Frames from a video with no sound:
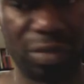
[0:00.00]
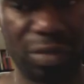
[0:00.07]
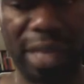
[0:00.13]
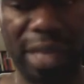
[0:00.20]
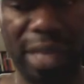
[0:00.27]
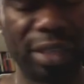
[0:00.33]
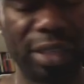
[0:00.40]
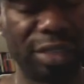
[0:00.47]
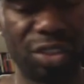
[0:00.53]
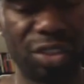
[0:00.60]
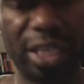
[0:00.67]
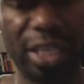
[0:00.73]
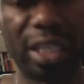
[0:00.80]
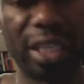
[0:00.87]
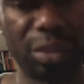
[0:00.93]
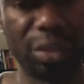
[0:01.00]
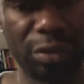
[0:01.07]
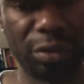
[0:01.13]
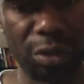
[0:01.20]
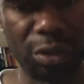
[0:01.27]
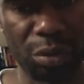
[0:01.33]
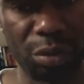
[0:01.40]
an outstanding
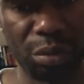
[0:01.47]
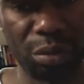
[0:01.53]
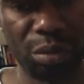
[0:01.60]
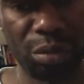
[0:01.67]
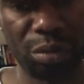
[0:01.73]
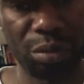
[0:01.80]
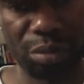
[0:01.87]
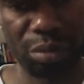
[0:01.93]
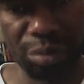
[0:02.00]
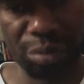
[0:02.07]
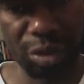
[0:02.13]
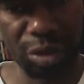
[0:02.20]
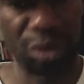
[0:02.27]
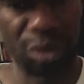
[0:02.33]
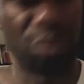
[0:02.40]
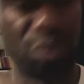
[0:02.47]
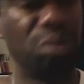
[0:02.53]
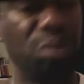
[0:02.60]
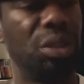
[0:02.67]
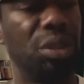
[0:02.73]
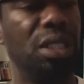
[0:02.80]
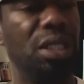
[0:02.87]
review, so
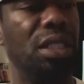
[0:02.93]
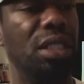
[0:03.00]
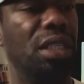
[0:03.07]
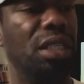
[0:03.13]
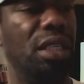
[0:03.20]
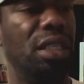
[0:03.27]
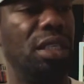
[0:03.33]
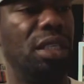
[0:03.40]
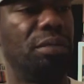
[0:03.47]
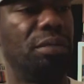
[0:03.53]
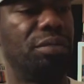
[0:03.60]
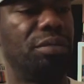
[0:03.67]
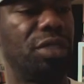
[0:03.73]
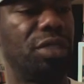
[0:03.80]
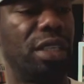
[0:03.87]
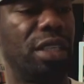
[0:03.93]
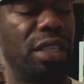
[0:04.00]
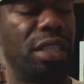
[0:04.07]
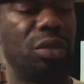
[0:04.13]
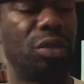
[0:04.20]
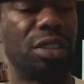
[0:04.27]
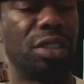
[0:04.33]
decided I
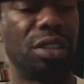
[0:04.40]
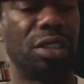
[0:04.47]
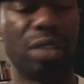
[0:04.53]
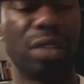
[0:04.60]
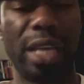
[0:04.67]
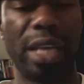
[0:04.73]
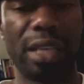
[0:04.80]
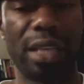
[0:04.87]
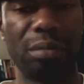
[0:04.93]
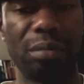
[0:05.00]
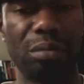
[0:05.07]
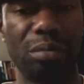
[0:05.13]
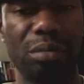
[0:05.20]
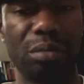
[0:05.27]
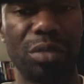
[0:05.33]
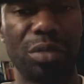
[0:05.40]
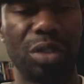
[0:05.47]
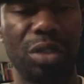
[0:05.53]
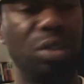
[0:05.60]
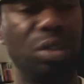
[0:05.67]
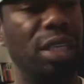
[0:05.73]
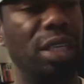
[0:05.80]
wanted to go ahead and add it. So
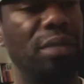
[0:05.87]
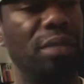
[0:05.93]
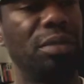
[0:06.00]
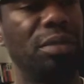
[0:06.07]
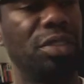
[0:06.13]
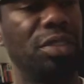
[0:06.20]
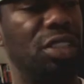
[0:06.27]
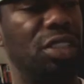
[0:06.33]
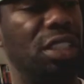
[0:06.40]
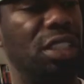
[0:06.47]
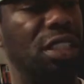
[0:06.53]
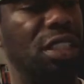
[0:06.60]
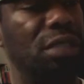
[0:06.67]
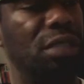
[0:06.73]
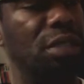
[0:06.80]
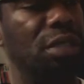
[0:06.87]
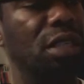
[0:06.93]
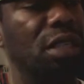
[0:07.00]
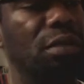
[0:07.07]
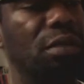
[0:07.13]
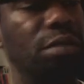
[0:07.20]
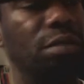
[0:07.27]
yeah, it's the
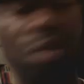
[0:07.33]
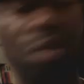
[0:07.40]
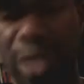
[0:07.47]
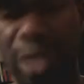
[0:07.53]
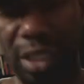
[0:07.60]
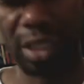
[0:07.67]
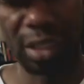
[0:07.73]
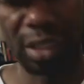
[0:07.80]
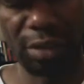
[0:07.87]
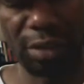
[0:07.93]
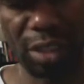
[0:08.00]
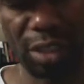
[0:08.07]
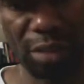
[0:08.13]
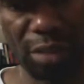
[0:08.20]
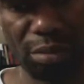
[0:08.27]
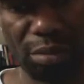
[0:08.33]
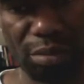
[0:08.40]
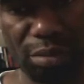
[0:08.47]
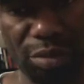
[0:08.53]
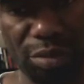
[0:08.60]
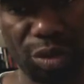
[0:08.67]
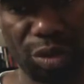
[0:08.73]
Blu-ray and DVD.
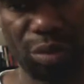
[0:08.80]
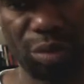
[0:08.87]
So